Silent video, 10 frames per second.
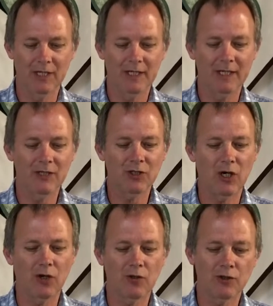his
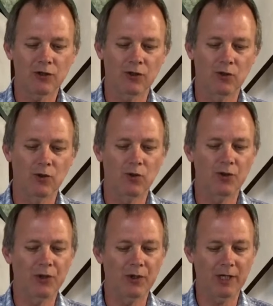ox or
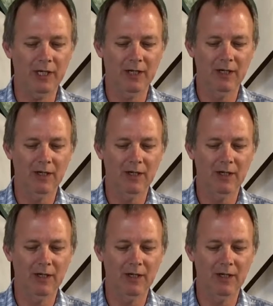donkey,